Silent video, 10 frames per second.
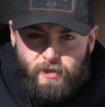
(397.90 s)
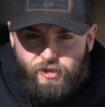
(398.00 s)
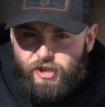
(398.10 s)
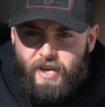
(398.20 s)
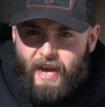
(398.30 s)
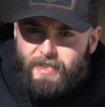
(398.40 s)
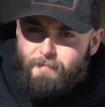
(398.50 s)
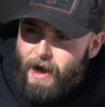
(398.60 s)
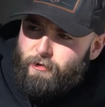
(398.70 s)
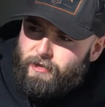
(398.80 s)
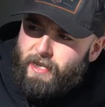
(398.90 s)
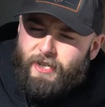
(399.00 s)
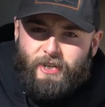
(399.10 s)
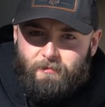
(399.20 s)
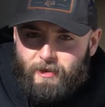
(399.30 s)
GX power
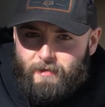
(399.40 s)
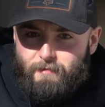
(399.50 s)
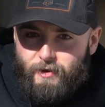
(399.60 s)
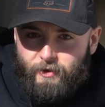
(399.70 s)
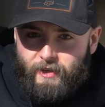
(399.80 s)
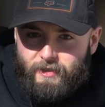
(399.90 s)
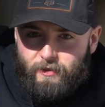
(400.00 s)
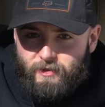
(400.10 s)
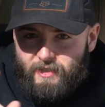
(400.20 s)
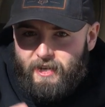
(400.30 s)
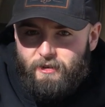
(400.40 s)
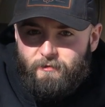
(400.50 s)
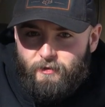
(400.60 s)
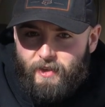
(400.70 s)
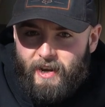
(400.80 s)
station I'm going to be building, so stay
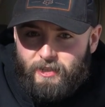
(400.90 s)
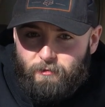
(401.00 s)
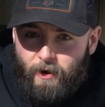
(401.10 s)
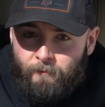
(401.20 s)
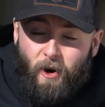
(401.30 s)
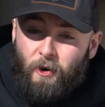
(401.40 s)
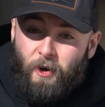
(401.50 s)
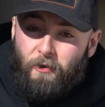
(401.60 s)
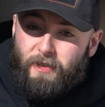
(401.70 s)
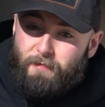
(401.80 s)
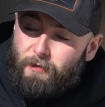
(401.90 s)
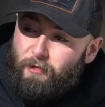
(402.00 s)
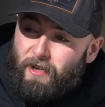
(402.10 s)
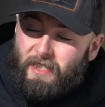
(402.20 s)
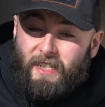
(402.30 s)
tuned for that as well. All in all, this build
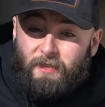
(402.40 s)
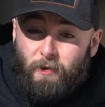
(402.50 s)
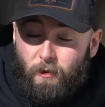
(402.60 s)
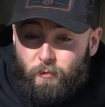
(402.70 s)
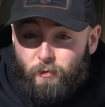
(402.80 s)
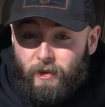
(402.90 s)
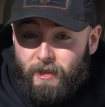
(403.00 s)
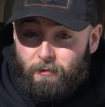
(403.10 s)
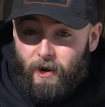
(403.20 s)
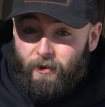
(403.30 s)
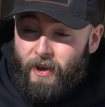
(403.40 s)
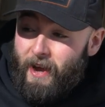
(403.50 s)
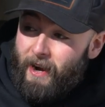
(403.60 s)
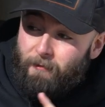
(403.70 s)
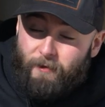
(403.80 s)
process has went really well,
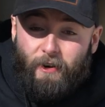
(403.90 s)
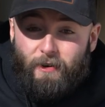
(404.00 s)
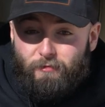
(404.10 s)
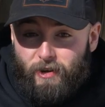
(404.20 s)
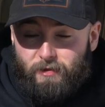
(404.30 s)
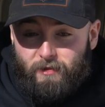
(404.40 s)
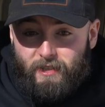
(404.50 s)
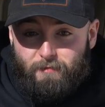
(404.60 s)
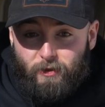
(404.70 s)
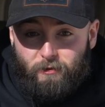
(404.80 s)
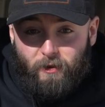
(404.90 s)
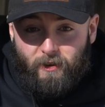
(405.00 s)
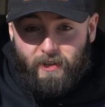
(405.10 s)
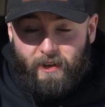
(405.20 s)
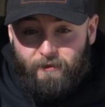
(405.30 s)
and I'm very impressed with this build
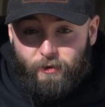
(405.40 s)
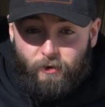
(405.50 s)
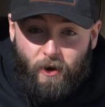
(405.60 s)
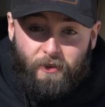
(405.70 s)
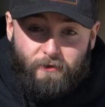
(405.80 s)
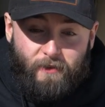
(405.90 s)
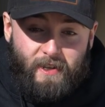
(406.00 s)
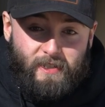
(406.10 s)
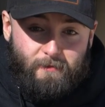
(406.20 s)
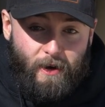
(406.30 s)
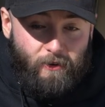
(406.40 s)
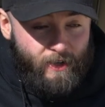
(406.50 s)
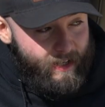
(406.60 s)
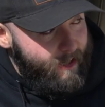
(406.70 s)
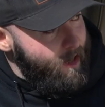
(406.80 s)
quality. If you're on the fence about
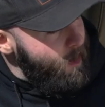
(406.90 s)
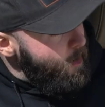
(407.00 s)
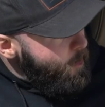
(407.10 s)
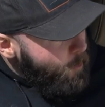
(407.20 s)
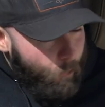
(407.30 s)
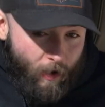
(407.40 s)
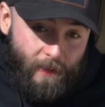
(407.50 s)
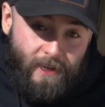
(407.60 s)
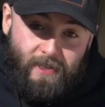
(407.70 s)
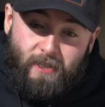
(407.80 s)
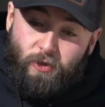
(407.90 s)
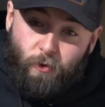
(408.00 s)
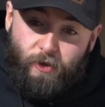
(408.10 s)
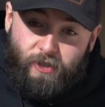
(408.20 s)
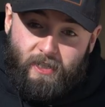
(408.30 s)
getting one of these
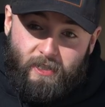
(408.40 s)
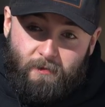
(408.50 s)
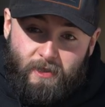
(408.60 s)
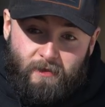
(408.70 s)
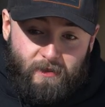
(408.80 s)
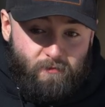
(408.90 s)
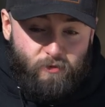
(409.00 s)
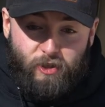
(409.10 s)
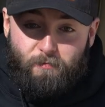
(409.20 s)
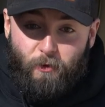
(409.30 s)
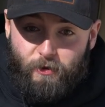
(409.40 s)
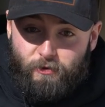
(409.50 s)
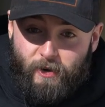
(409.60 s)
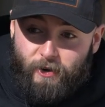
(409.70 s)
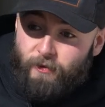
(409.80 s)
storage systems, just pull the
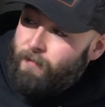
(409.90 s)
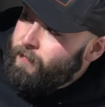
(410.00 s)
trigger.